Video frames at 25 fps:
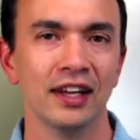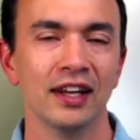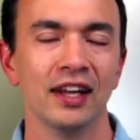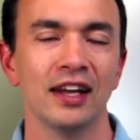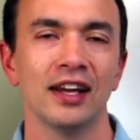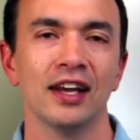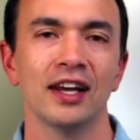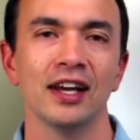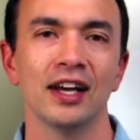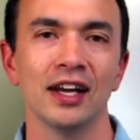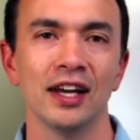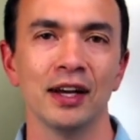
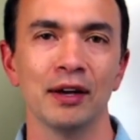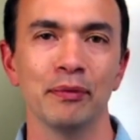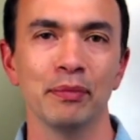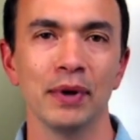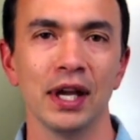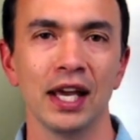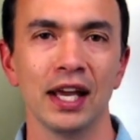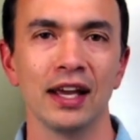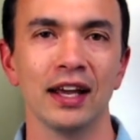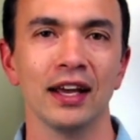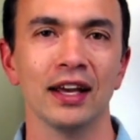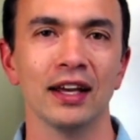
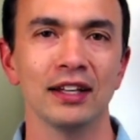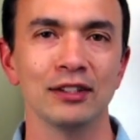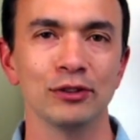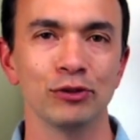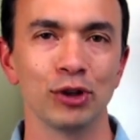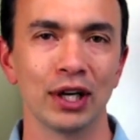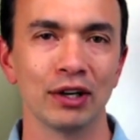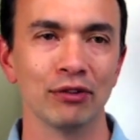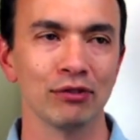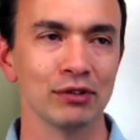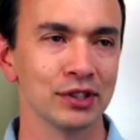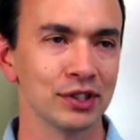and
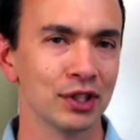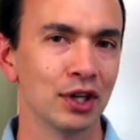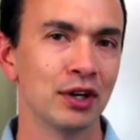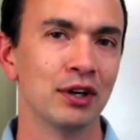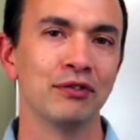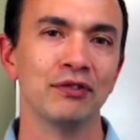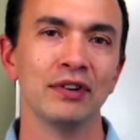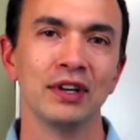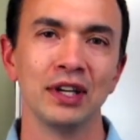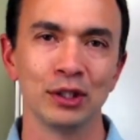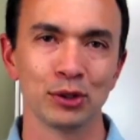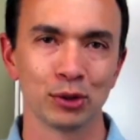try to
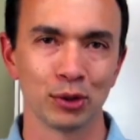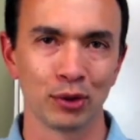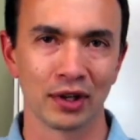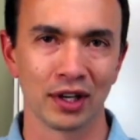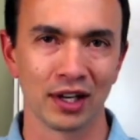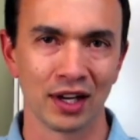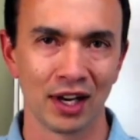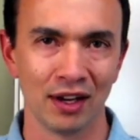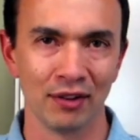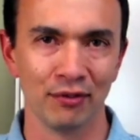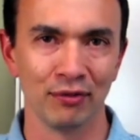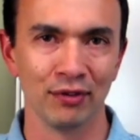resolve any sort of
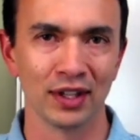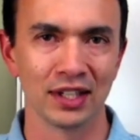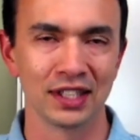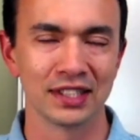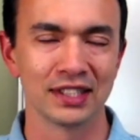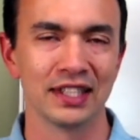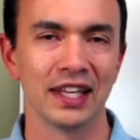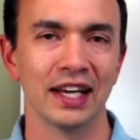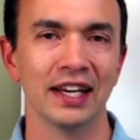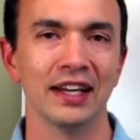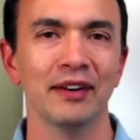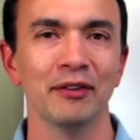conflicts
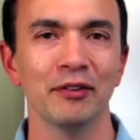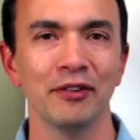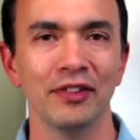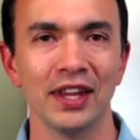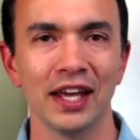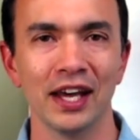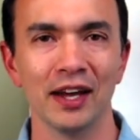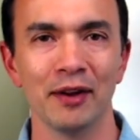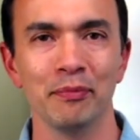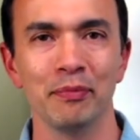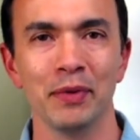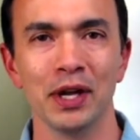
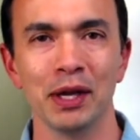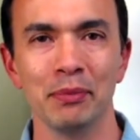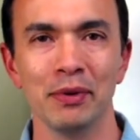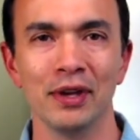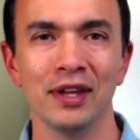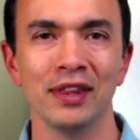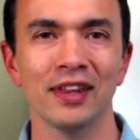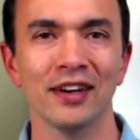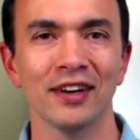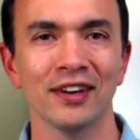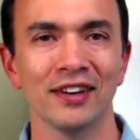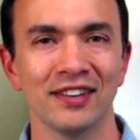that may be
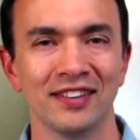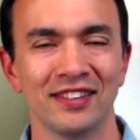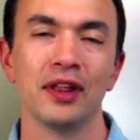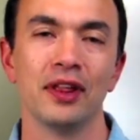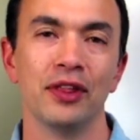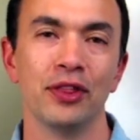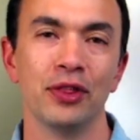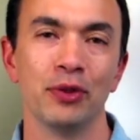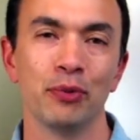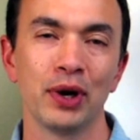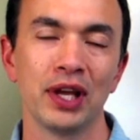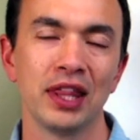there.
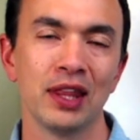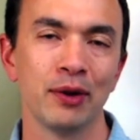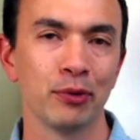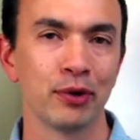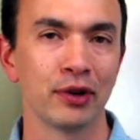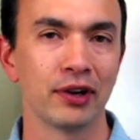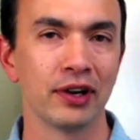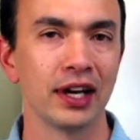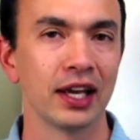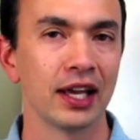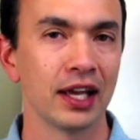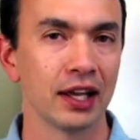The way that we're
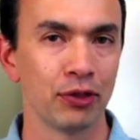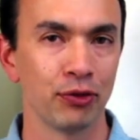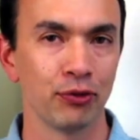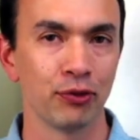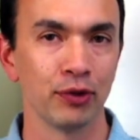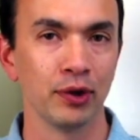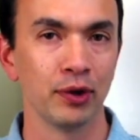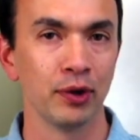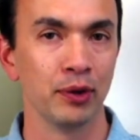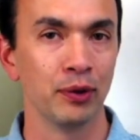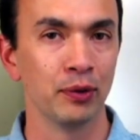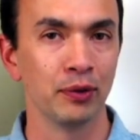going to get
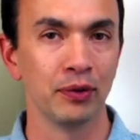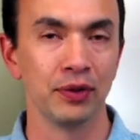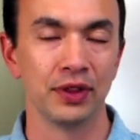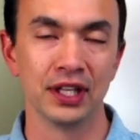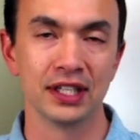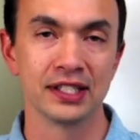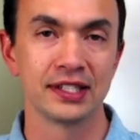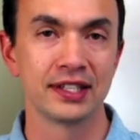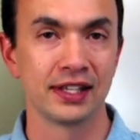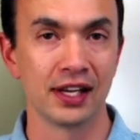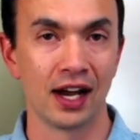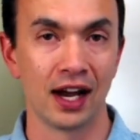through
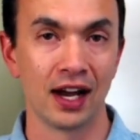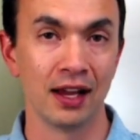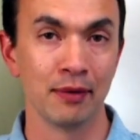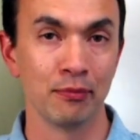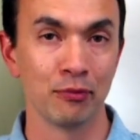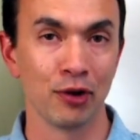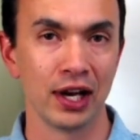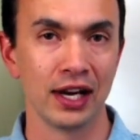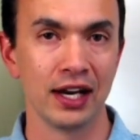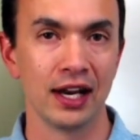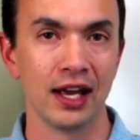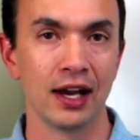this time
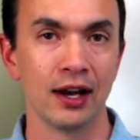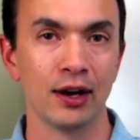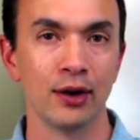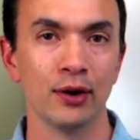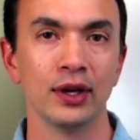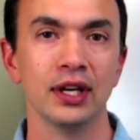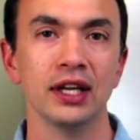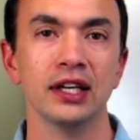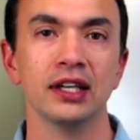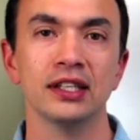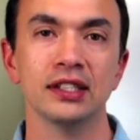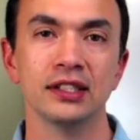right now
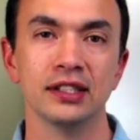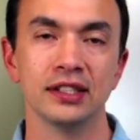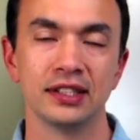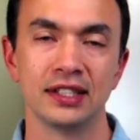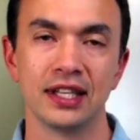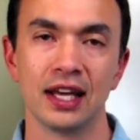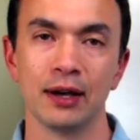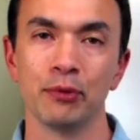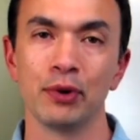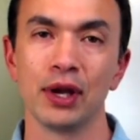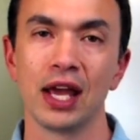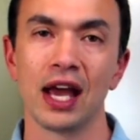is
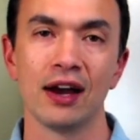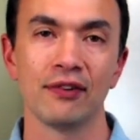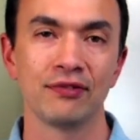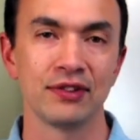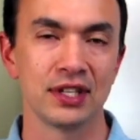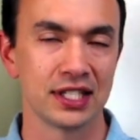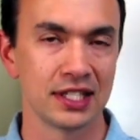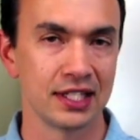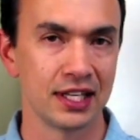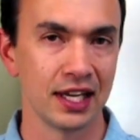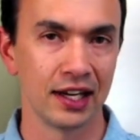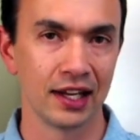that we have to
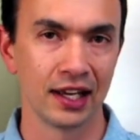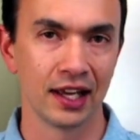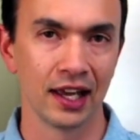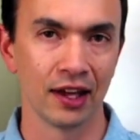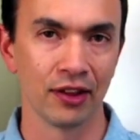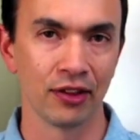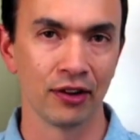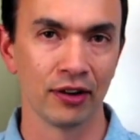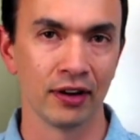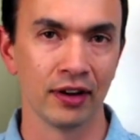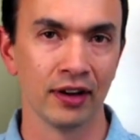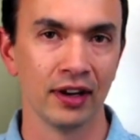stay
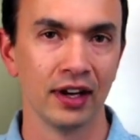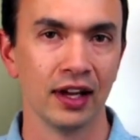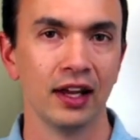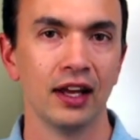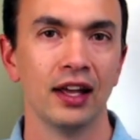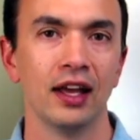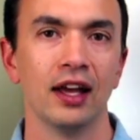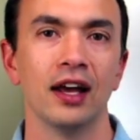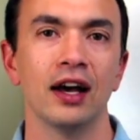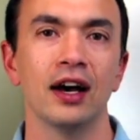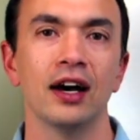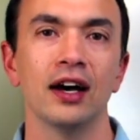together.
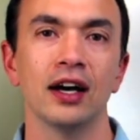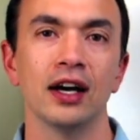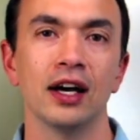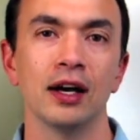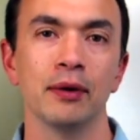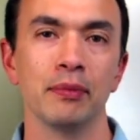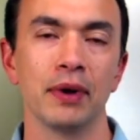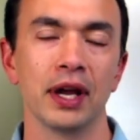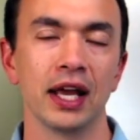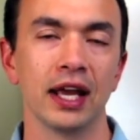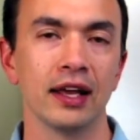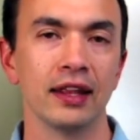
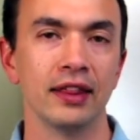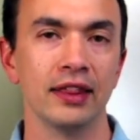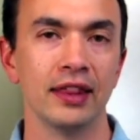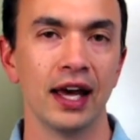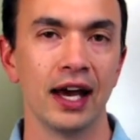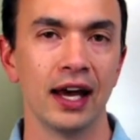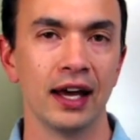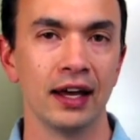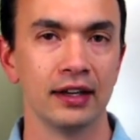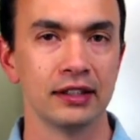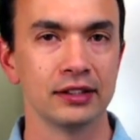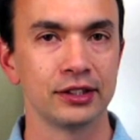And
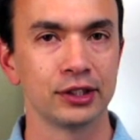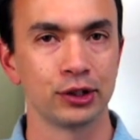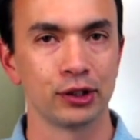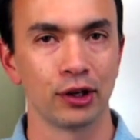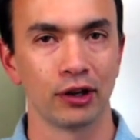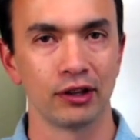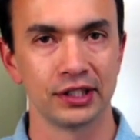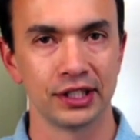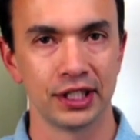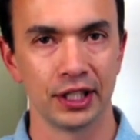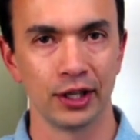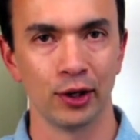that
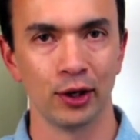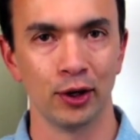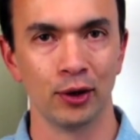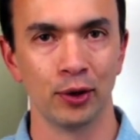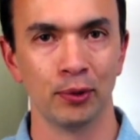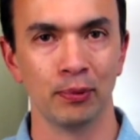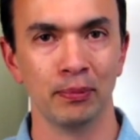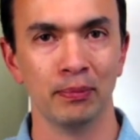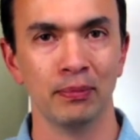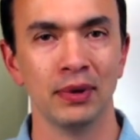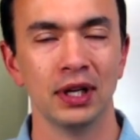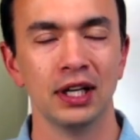starts at
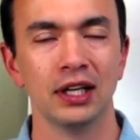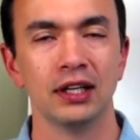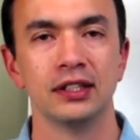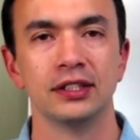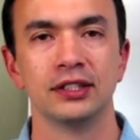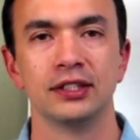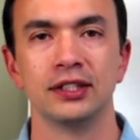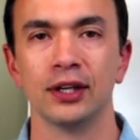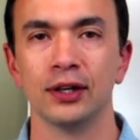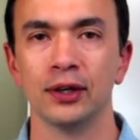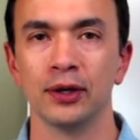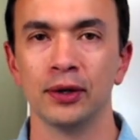home.
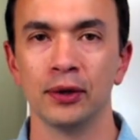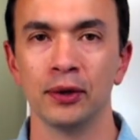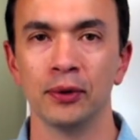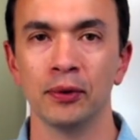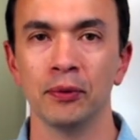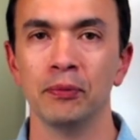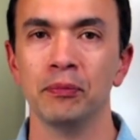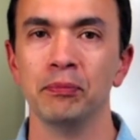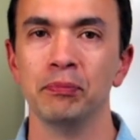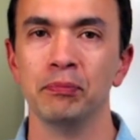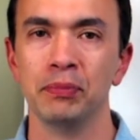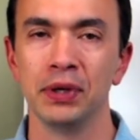
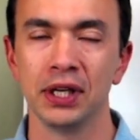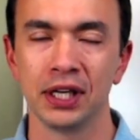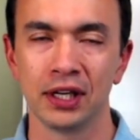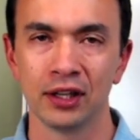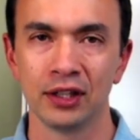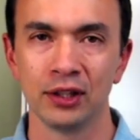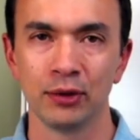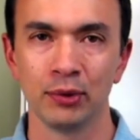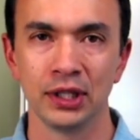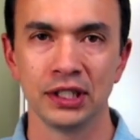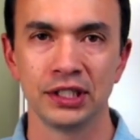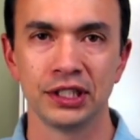So be
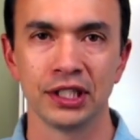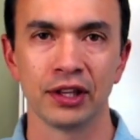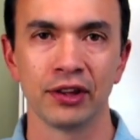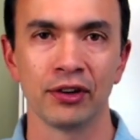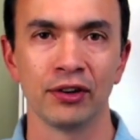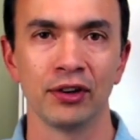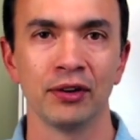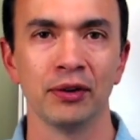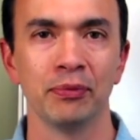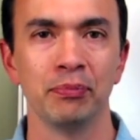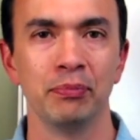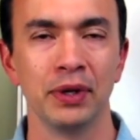good to each
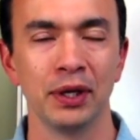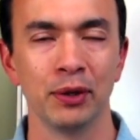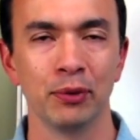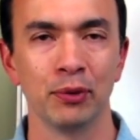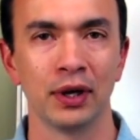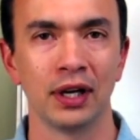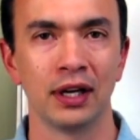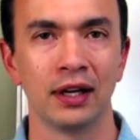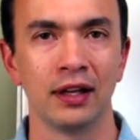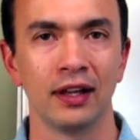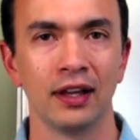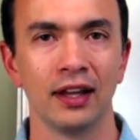other, be
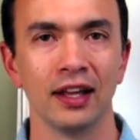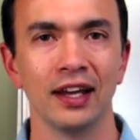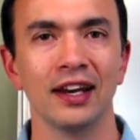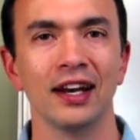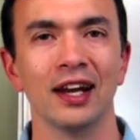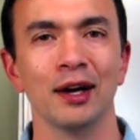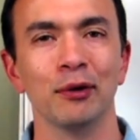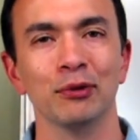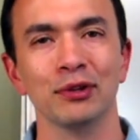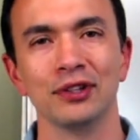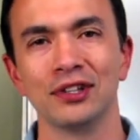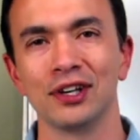well, and
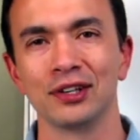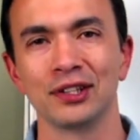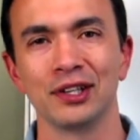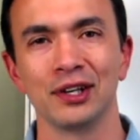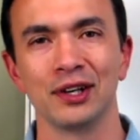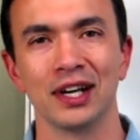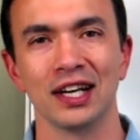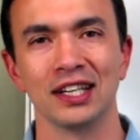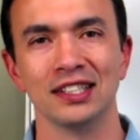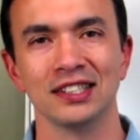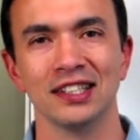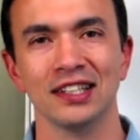I will talk to you
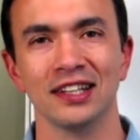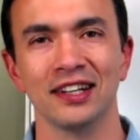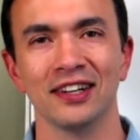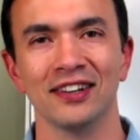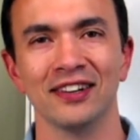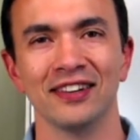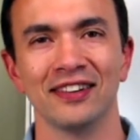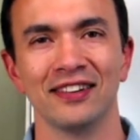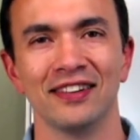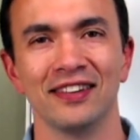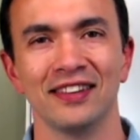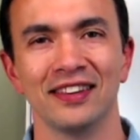guys
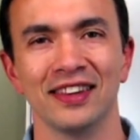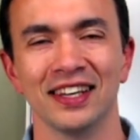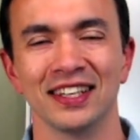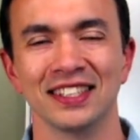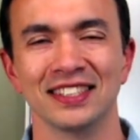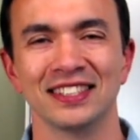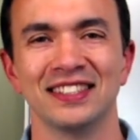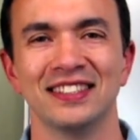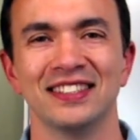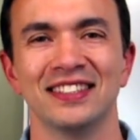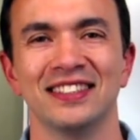later. Thanks.